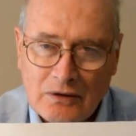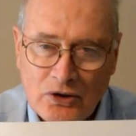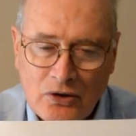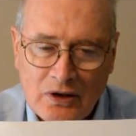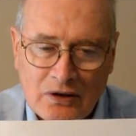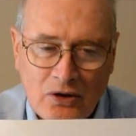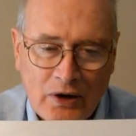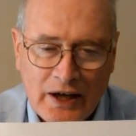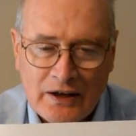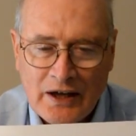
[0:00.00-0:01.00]
you can go
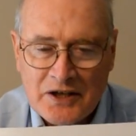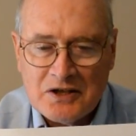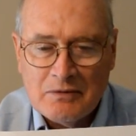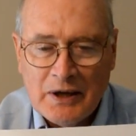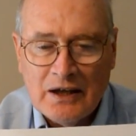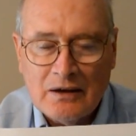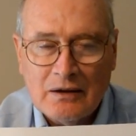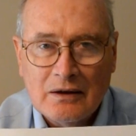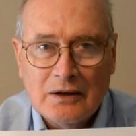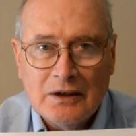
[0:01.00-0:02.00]
ahead and estimate
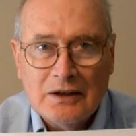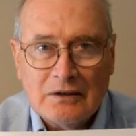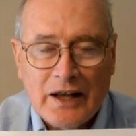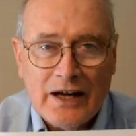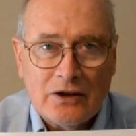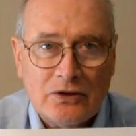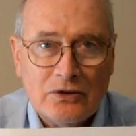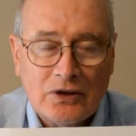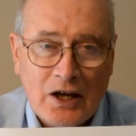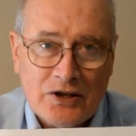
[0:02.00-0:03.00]
latitude
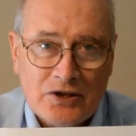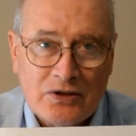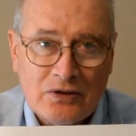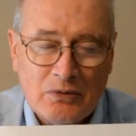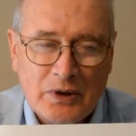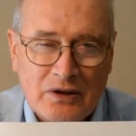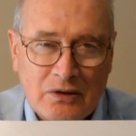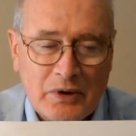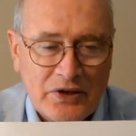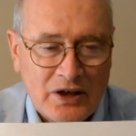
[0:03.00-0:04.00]
and longitude to
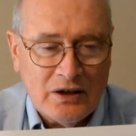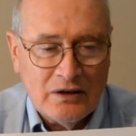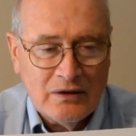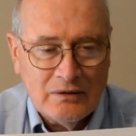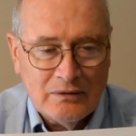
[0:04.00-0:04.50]
within